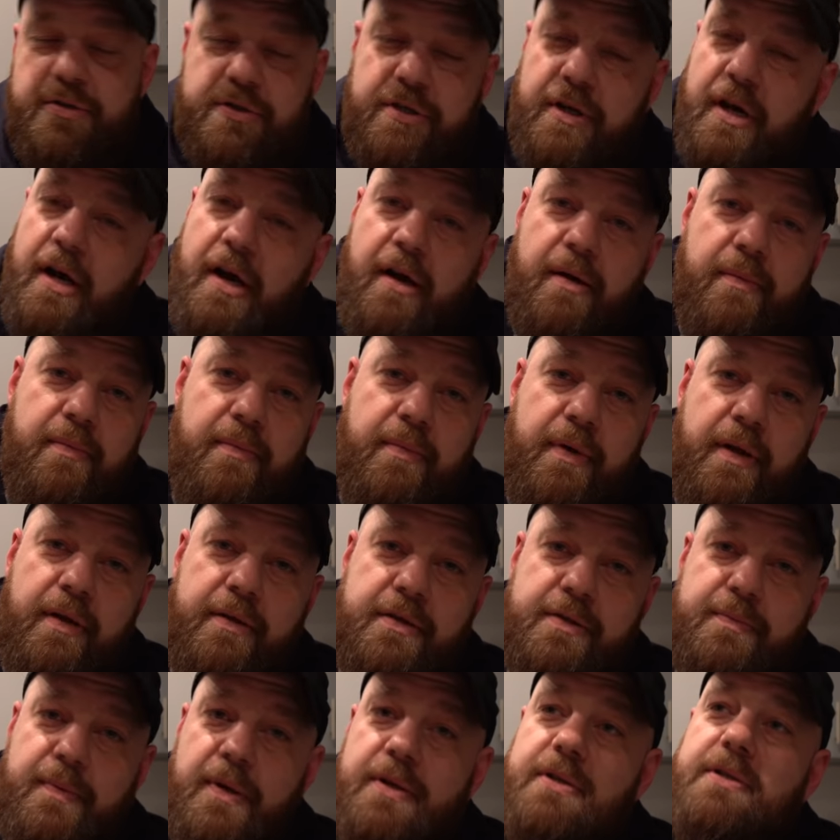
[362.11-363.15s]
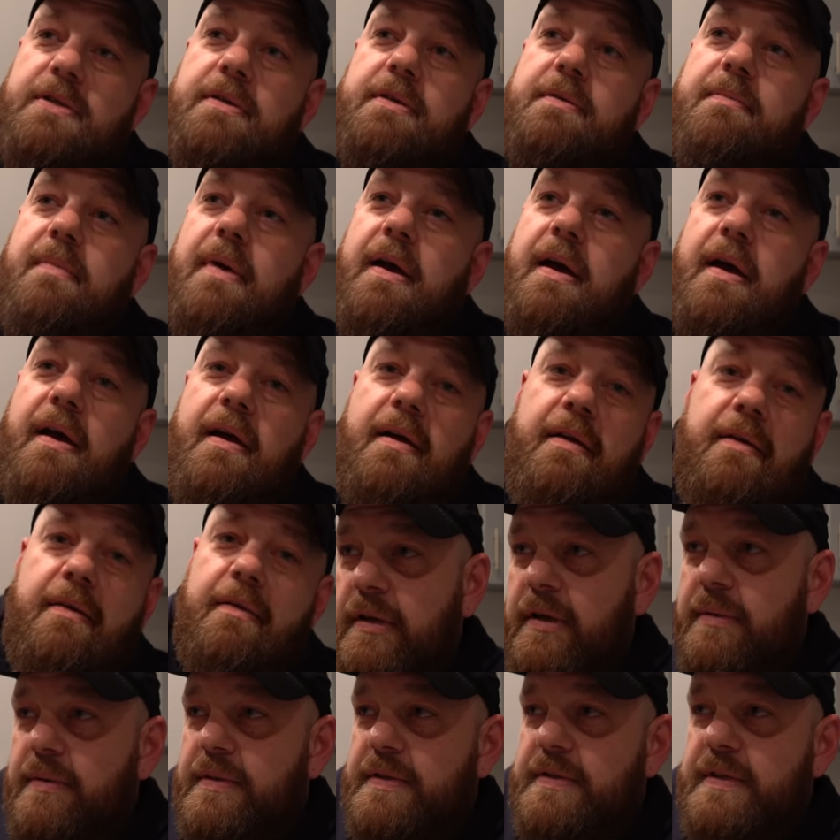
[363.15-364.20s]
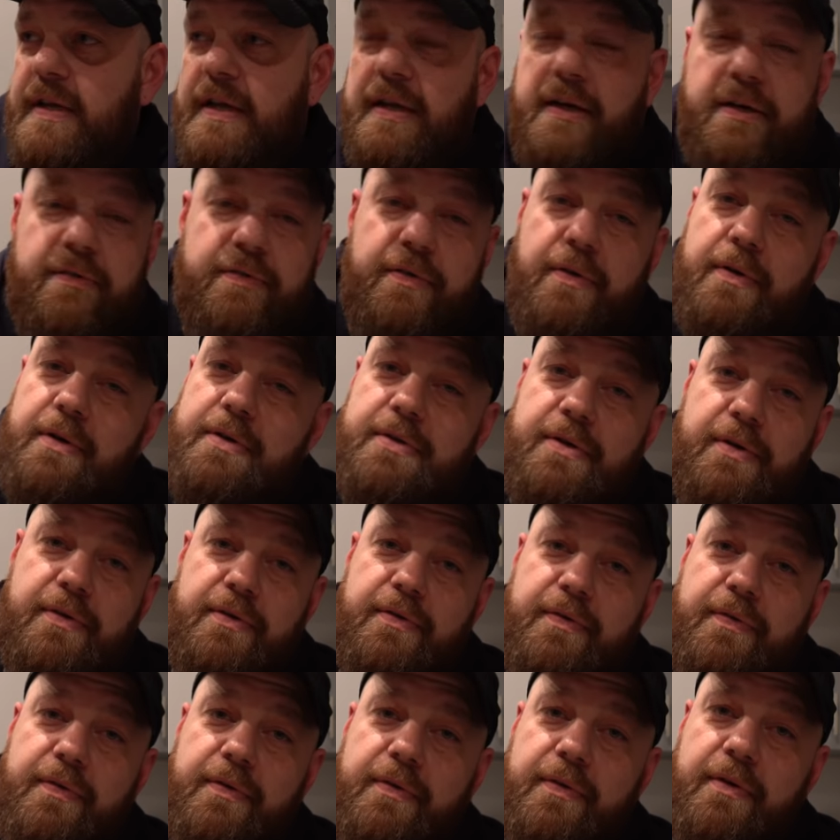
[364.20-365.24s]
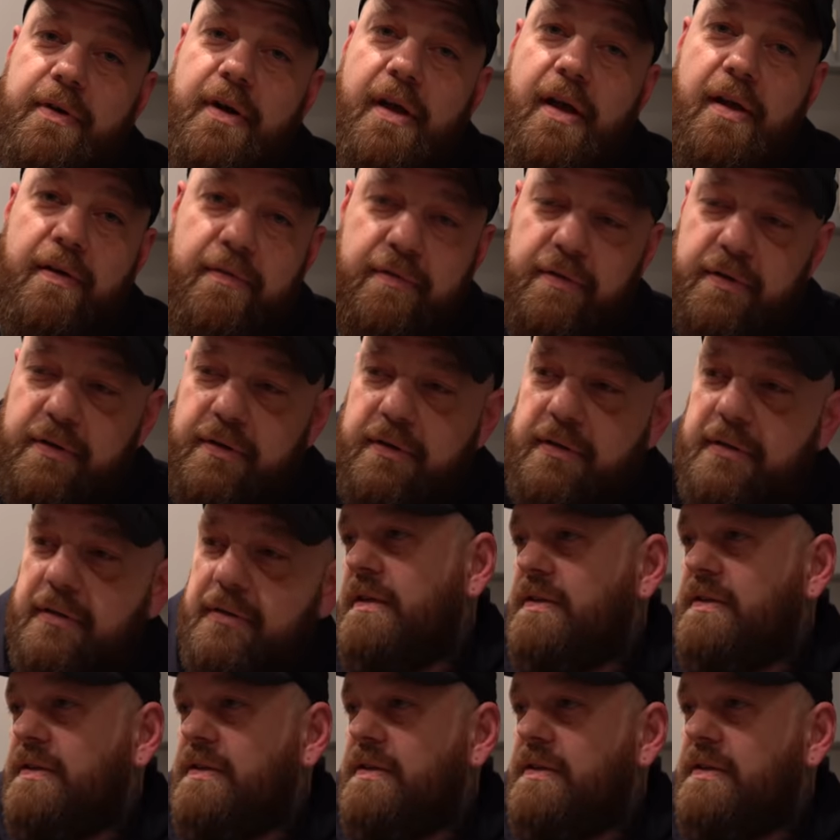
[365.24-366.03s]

shop, and especially Matt, him and Sager have known each other forever.